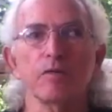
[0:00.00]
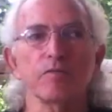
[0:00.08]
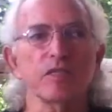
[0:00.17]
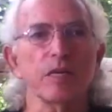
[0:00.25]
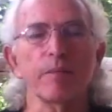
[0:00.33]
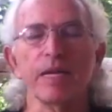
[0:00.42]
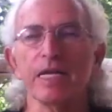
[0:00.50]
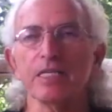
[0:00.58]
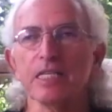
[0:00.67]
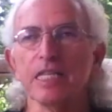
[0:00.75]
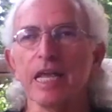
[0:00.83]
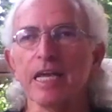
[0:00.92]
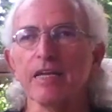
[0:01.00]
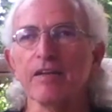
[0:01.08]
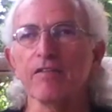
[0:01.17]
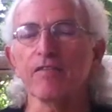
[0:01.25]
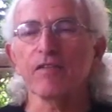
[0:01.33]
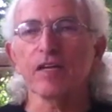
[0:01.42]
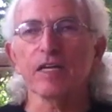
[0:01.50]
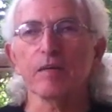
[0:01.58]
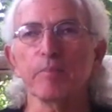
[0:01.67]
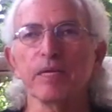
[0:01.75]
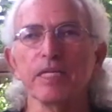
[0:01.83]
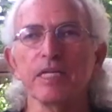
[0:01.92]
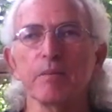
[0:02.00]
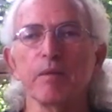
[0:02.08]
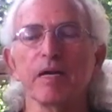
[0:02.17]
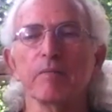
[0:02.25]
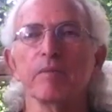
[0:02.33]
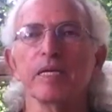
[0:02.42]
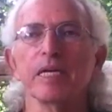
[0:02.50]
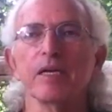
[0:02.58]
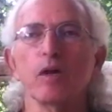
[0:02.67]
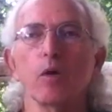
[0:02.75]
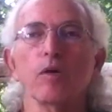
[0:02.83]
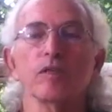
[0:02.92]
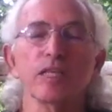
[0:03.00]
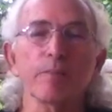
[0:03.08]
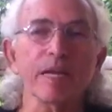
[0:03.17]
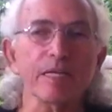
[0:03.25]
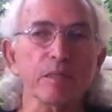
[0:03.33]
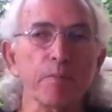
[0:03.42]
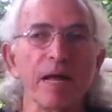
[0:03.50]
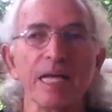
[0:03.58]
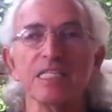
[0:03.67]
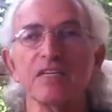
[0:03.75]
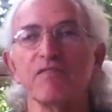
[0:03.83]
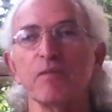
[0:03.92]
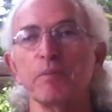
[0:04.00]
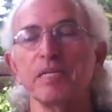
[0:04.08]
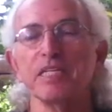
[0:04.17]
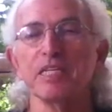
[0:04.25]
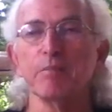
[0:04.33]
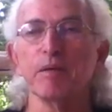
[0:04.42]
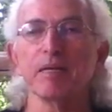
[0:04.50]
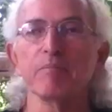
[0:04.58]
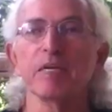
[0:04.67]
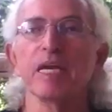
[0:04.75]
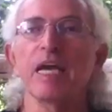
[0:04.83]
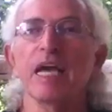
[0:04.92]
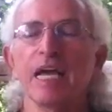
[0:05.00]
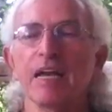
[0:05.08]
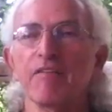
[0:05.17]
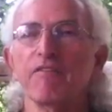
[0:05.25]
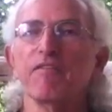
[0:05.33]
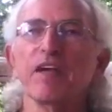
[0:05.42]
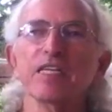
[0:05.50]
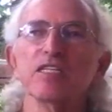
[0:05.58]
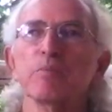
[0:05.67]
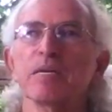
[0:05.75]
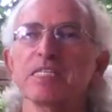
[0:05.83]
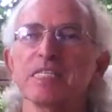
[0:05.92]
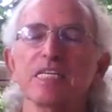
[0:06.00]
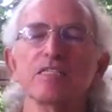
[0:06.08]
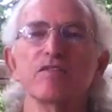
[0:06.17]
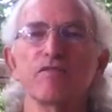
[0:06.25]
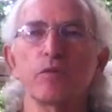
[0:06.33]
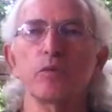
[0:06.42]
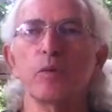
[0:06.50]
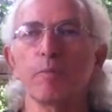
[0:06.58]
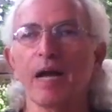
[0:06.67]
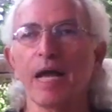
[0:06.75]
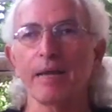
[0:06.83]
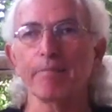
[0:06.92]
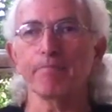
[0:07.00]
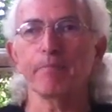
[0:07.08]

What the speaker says: somebody has a negative opinion about me, or somebody has a positive opinion about me, it affects my sense of who am I.